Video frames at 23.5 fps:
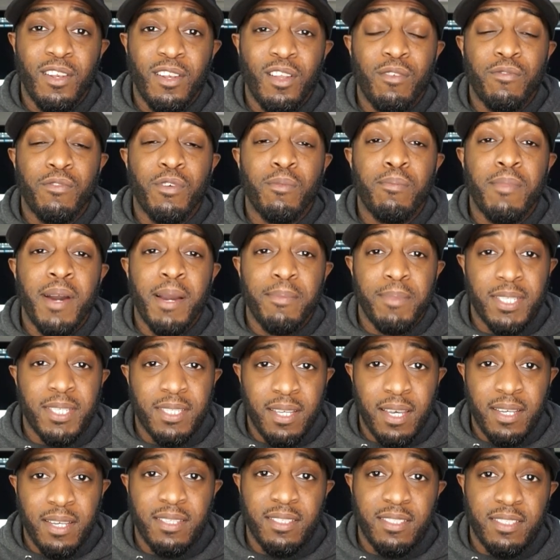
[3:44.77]
learn from my
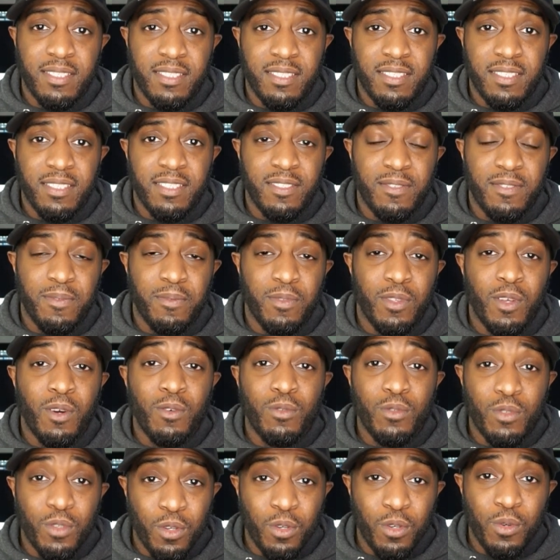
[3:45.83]
mistakes.
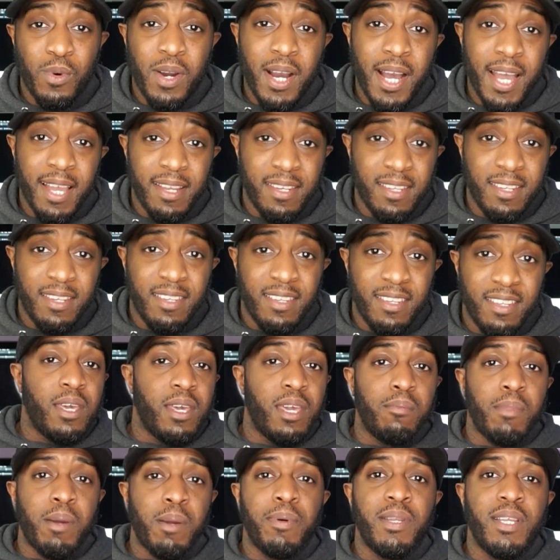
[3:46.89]
Don't do what I did.
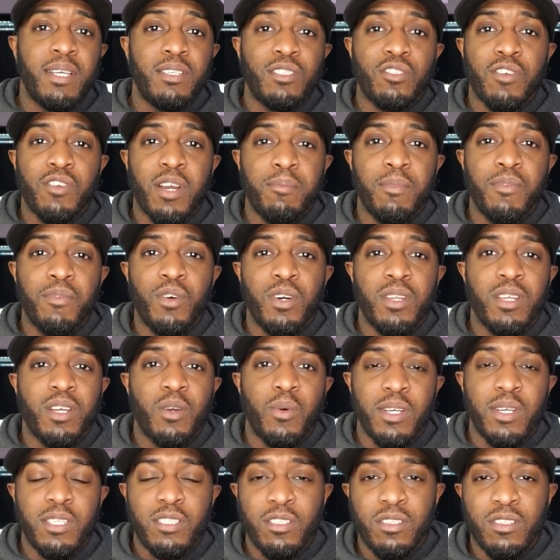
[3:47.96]
Hit me up on Instagram if you've got any
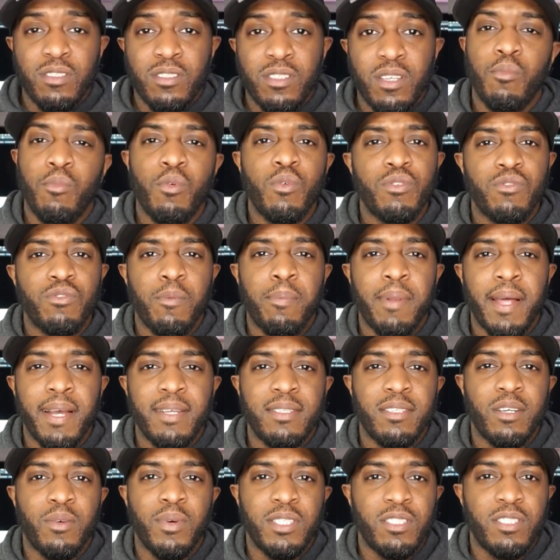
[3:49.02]
questions. I'm always
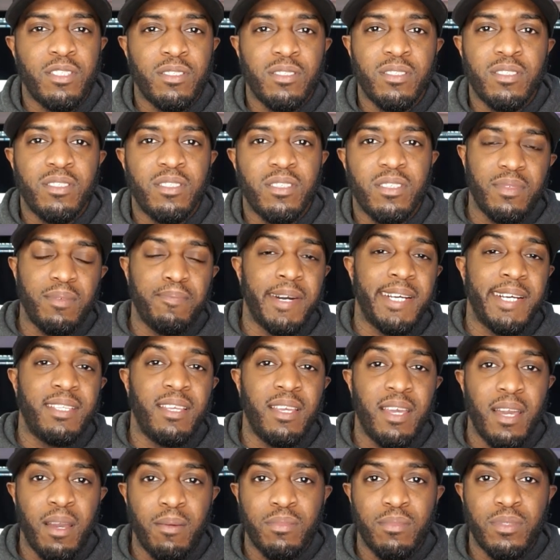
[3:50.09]
replying to questions in my
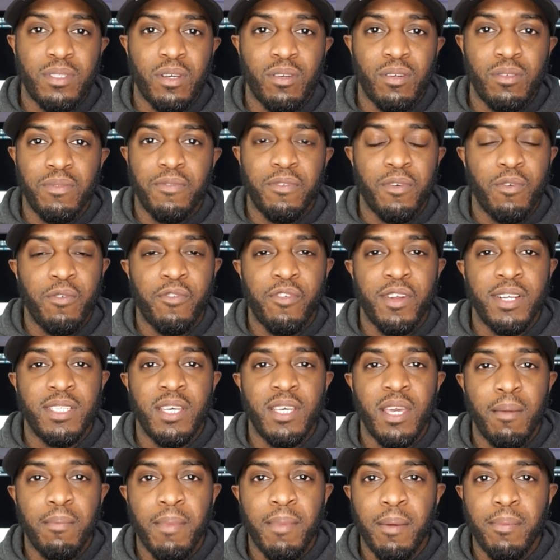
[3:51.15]
DM, so feel free
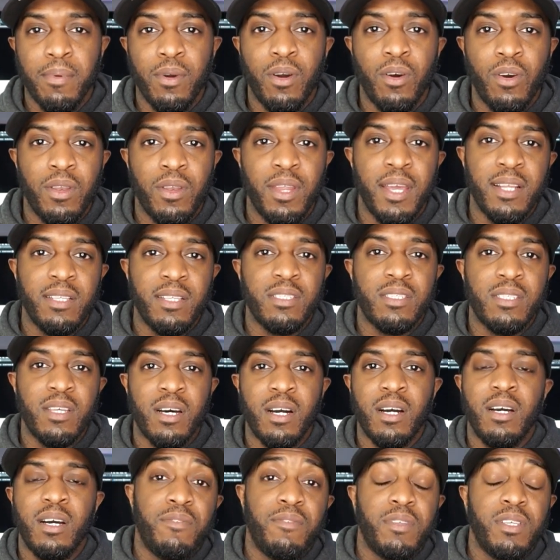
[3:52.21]
to hit me up on
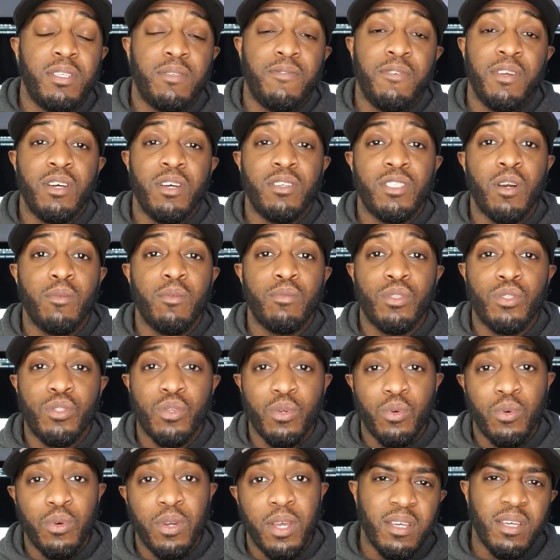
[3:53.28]
Insta. If this video has helped at
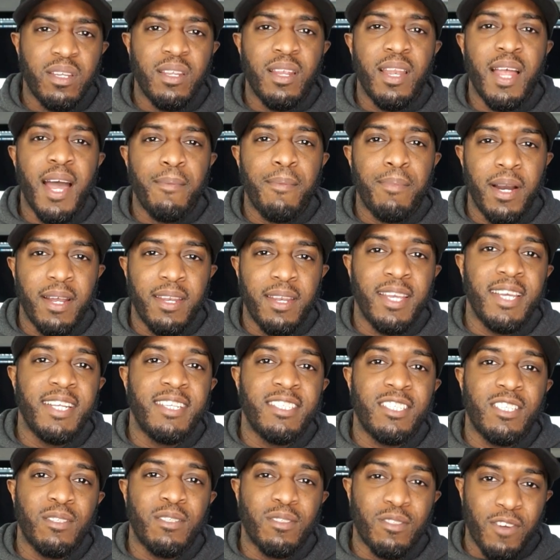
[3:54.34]
all, hit the like button, hit
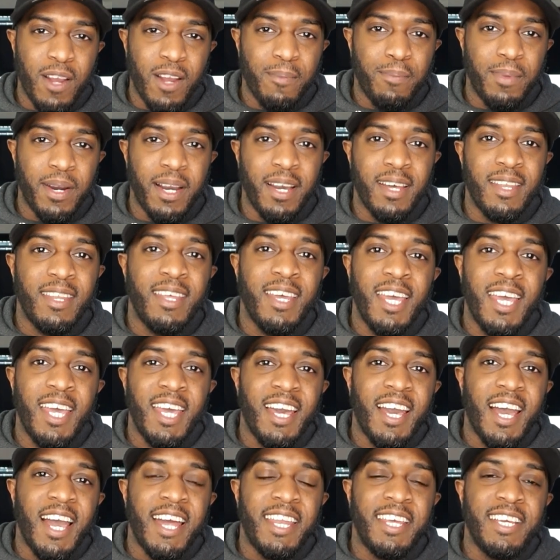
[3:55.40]
the subscribe button,
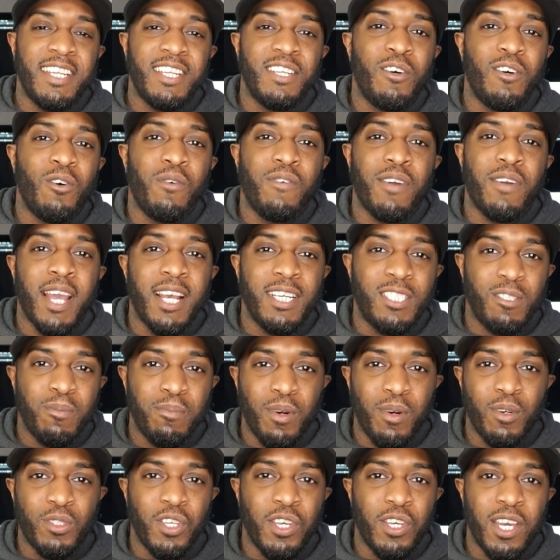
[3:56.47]
and hit the notification
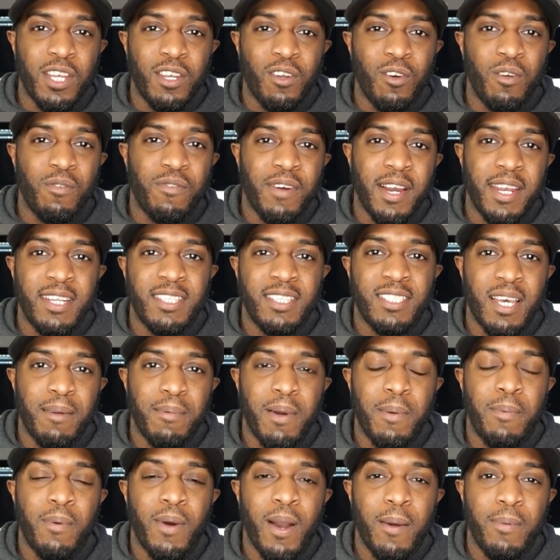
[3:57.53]
bell so you get notified
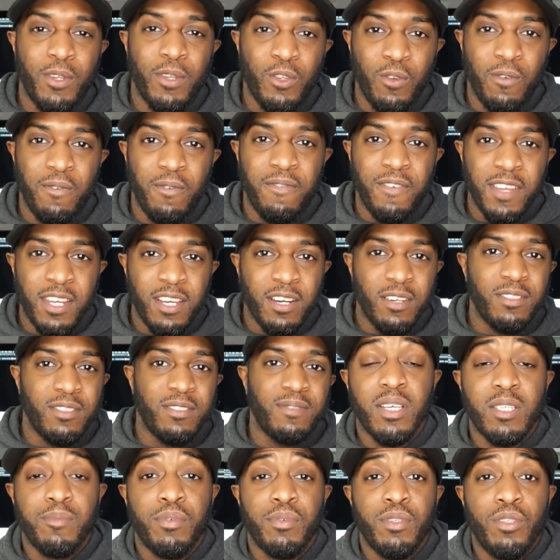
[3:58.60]
anytime I put up a new video.
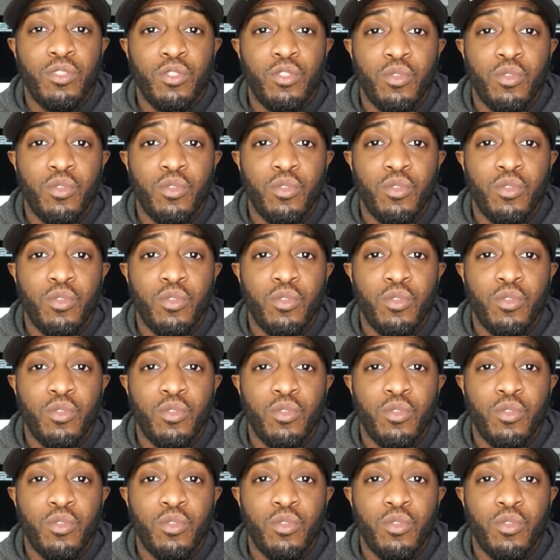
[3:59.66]
As per